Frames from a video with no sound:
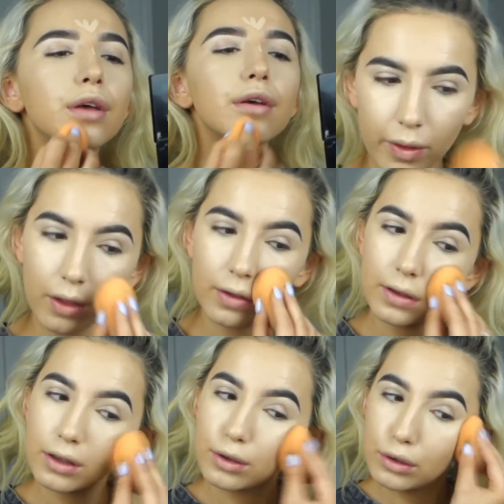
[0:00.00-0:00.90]
Taking the
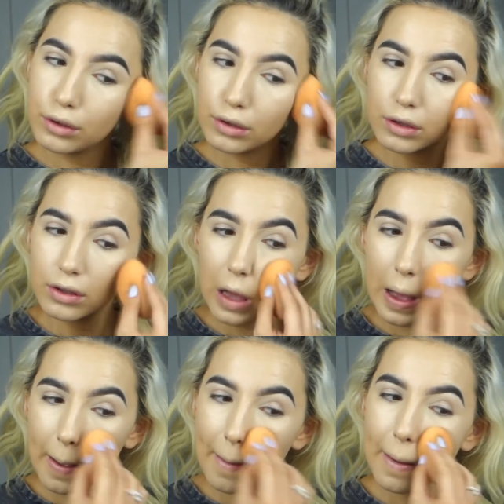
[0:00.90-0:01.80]
side of the sponge that I
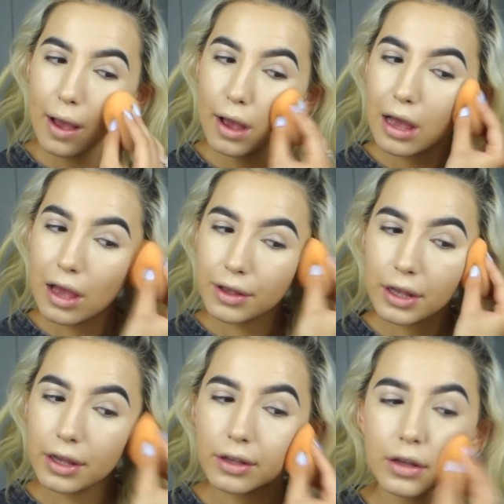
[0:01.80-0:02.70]
use to
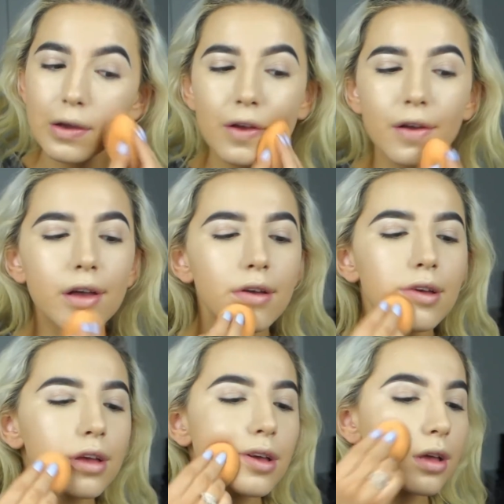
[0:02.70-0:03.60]
apply my
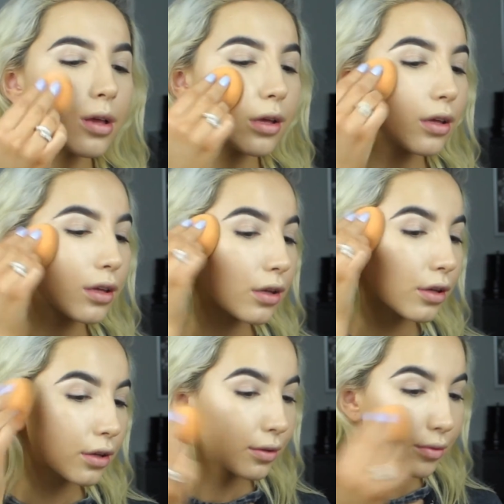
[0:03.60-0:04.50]
foundation, I'm actually gonna go
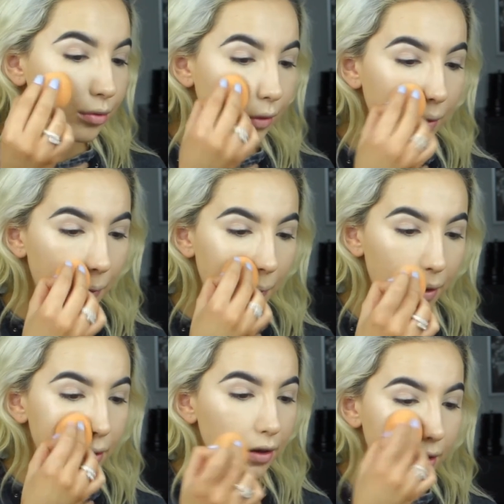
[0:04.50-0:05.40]
over my
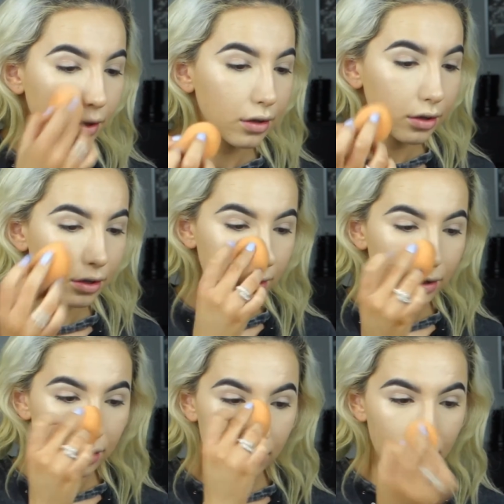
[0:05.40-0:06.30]
concealer just to make sure that
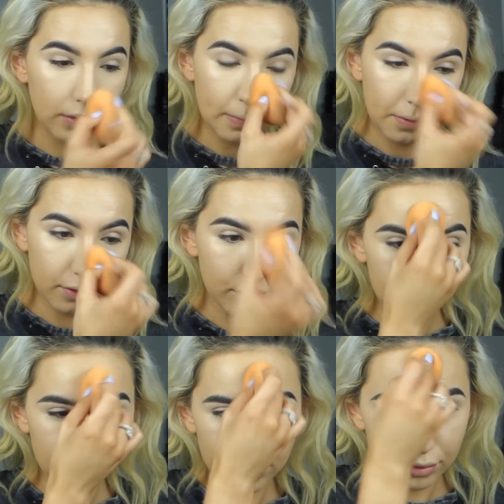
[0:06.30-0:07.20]
everything is kind of
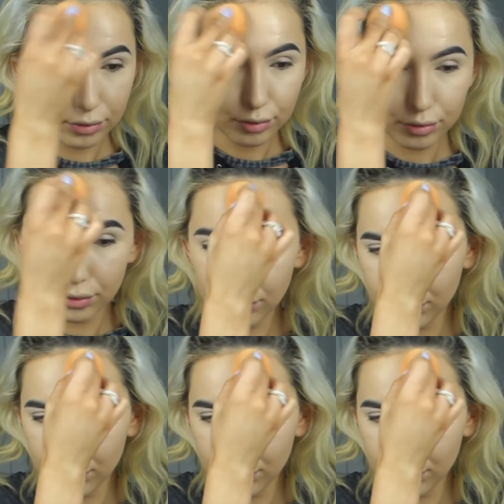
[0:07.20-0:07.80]
blended in together.